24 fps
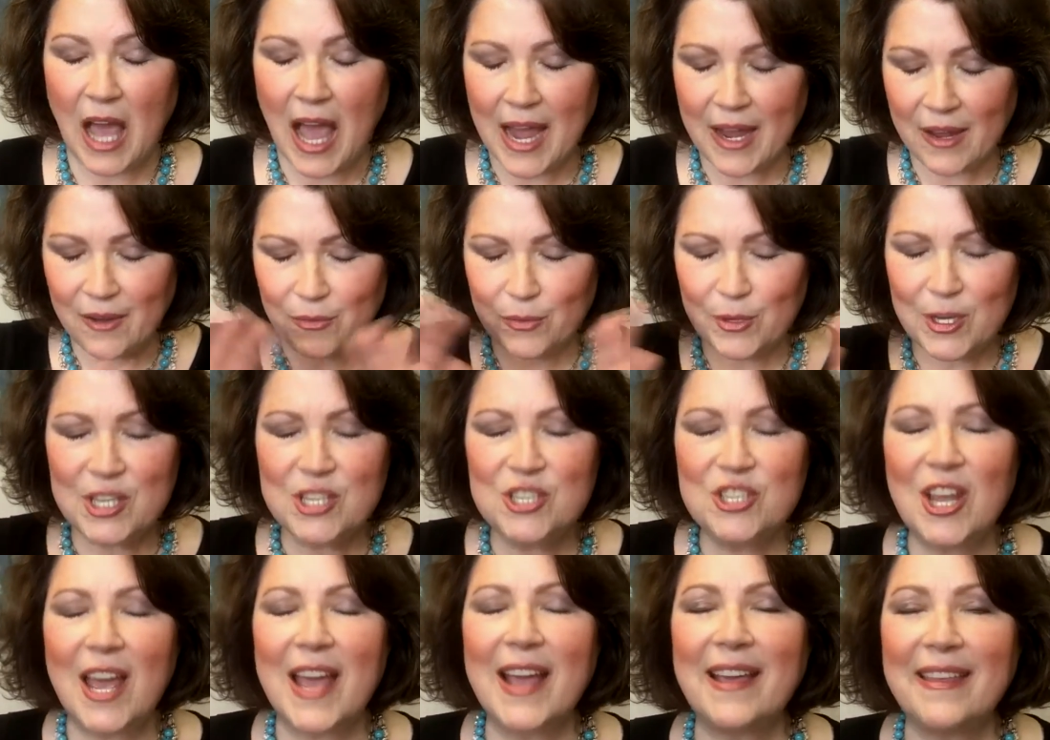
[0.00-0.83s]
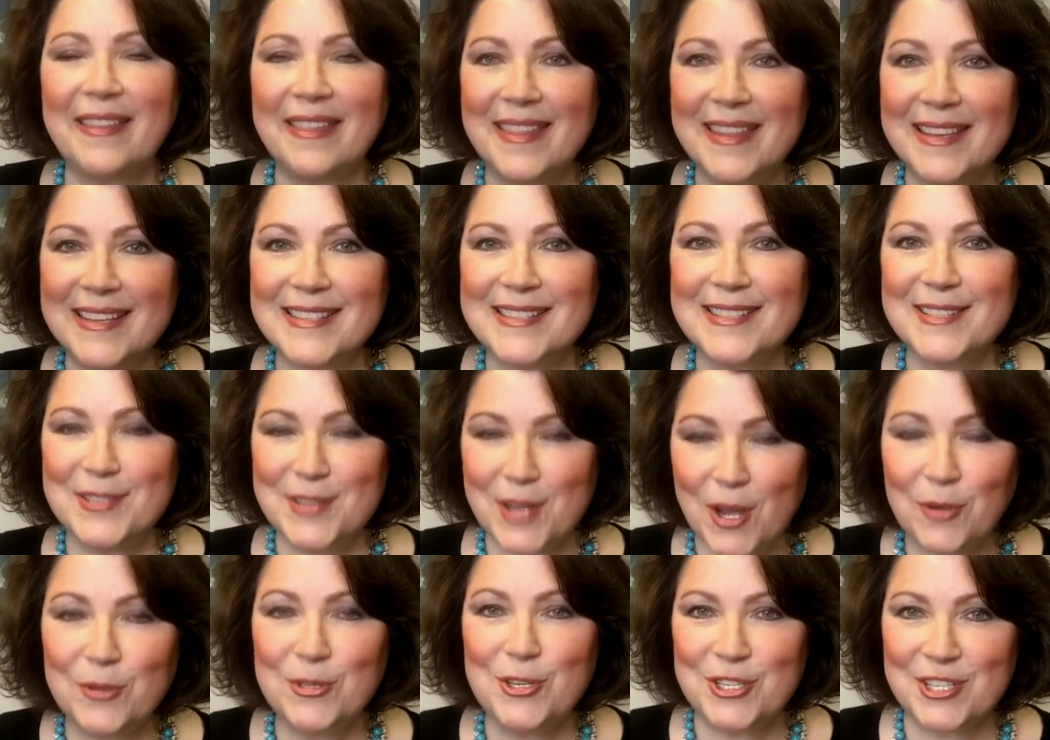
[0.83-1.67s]
I reject this
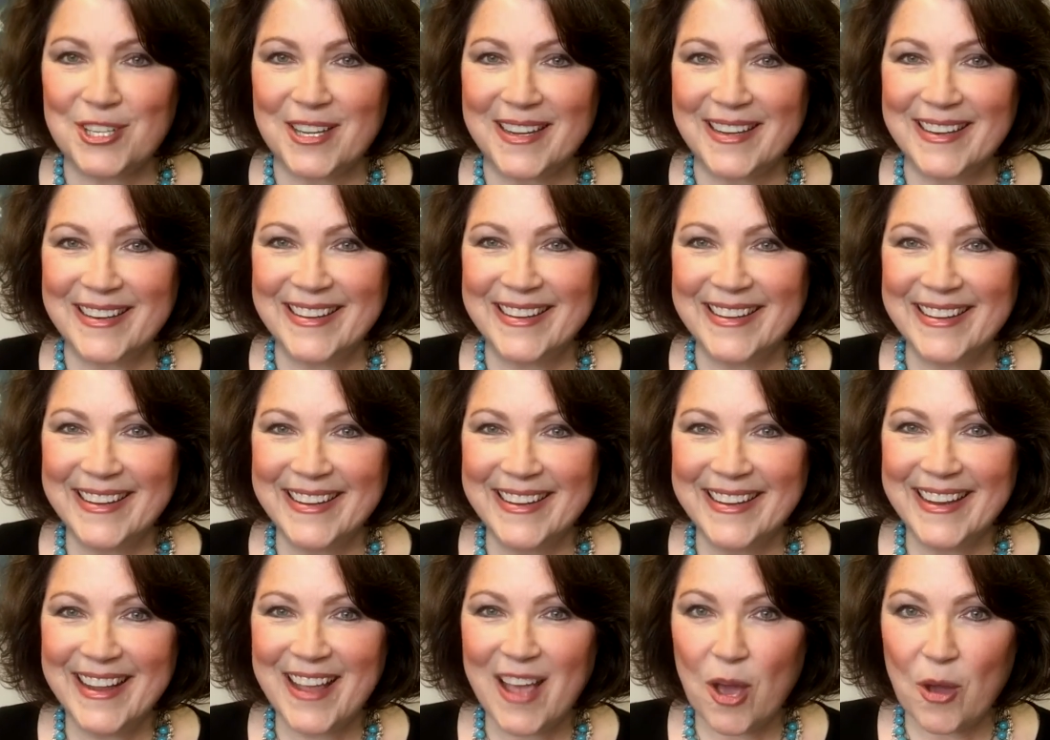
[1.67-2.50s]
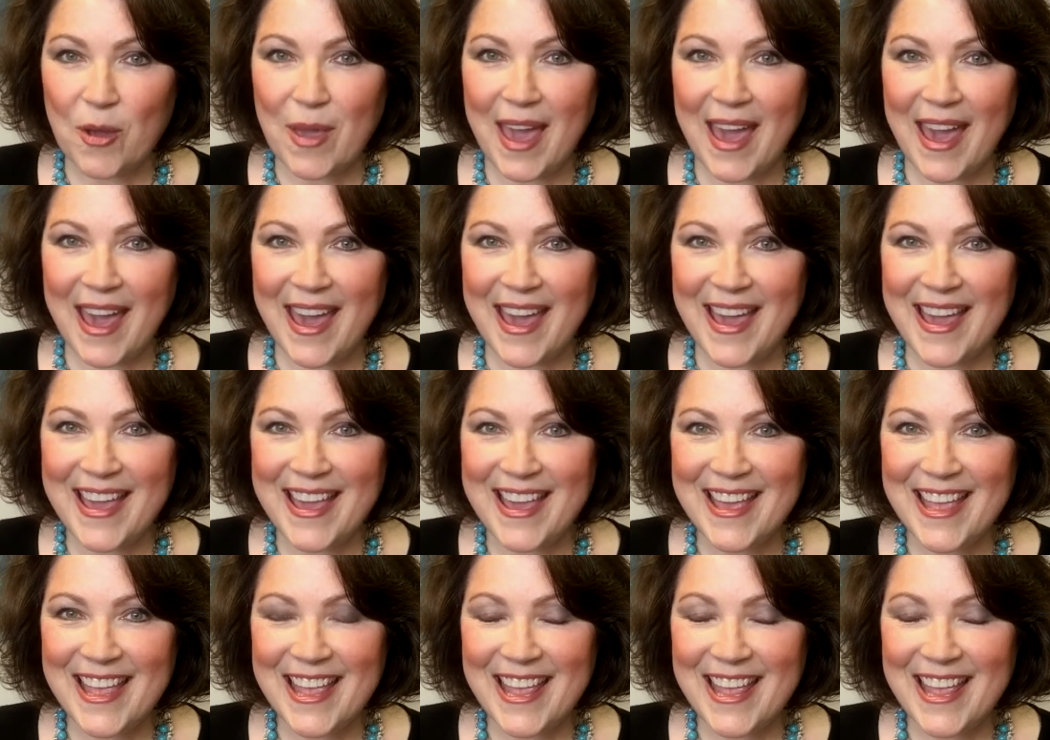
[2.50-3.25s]
notion, okay?